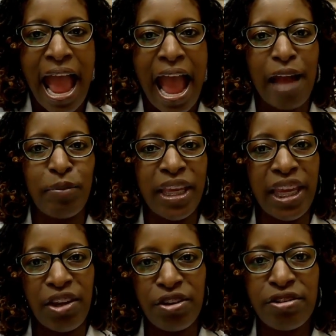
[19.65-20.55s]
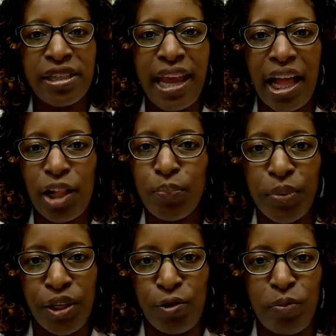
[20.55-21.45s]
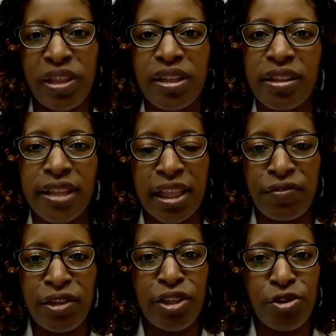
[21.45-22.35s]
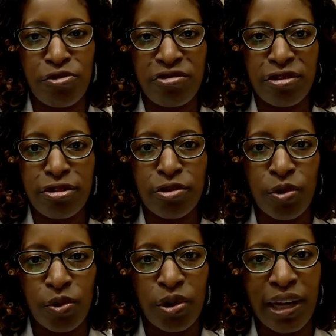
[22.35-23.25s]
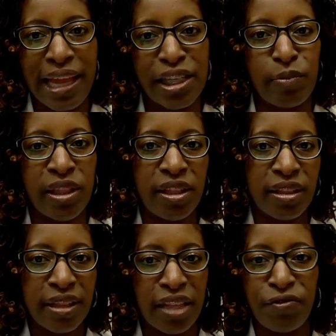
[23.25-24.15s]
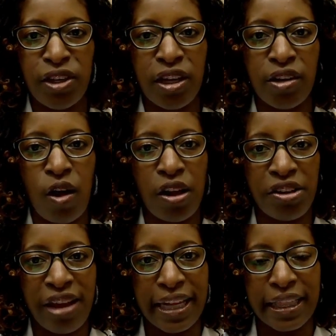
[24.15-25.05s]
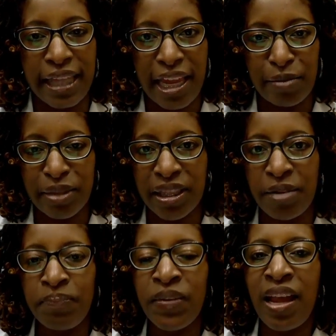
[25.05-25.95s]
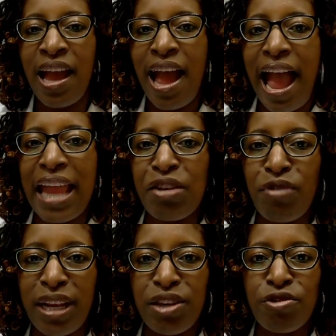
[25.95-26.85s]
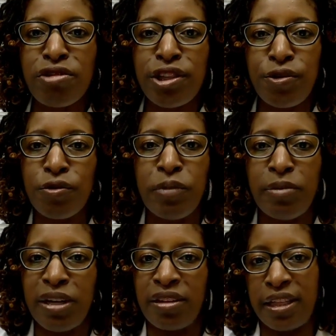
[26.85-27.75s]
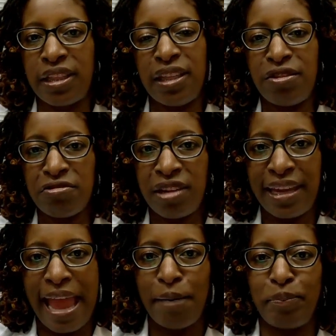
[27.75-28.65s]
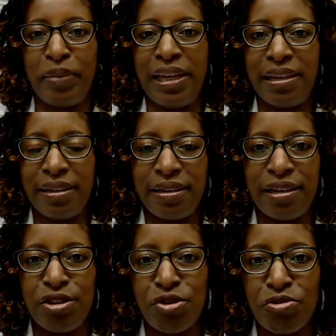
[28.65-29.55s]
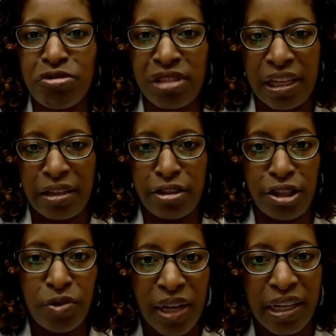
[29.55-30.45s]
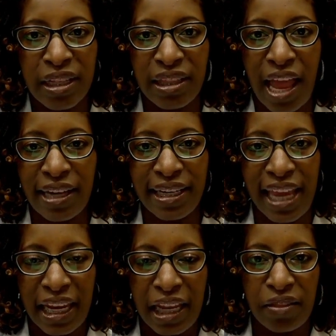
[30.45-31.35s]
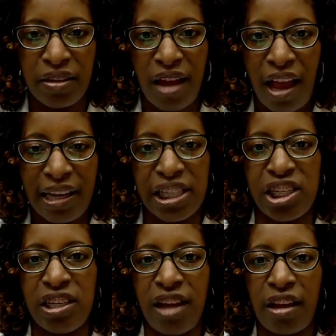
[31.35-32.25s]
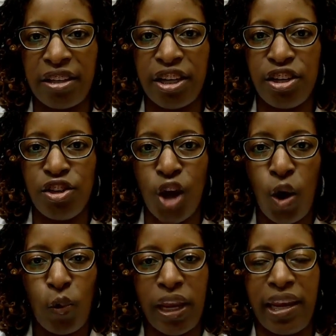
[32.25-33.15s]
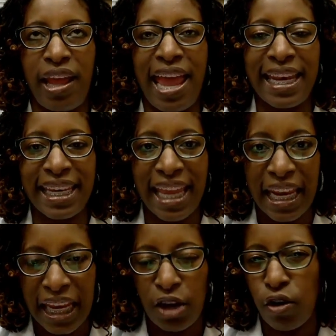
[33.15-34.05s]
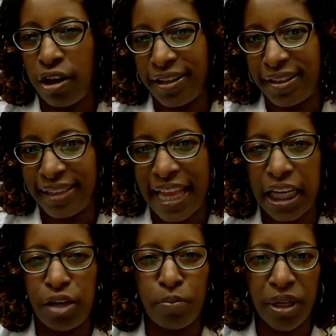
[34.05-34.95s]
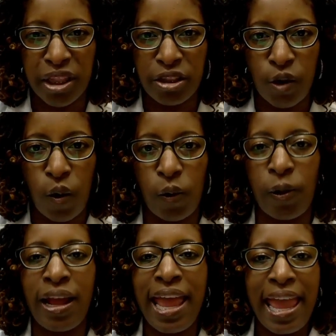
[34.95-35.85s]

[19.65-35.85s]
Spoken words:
I'm here to help you be successful in nursing school and to be successful on all your exams. I created Nurse Tutor Me because I see there's a gap in nursing students not getting the knowledge and not knowing and getting or understanding the must know.